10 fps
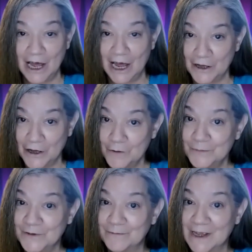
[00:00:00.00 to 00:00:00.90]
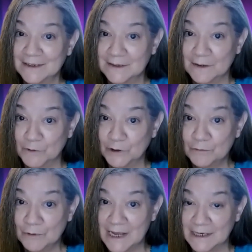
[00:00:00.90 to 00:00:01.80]
I hope you found some
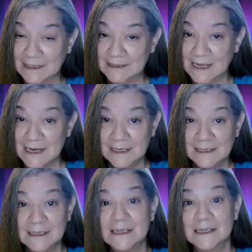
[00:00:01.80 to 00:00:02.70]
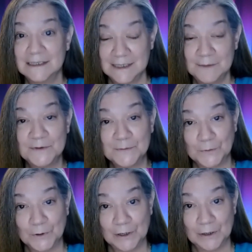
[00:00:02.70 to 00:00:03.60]
new and exciting tips
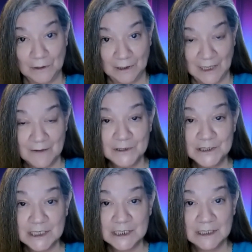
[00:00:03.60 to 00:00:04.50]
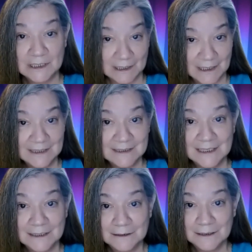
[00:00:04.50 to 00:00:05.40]
for leveraging
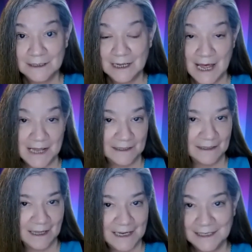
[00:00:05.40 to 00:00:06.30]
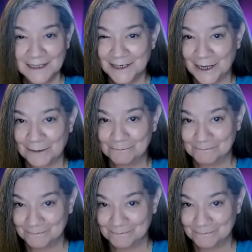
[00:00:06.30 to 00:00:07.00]
LinkedIn and lighting it up.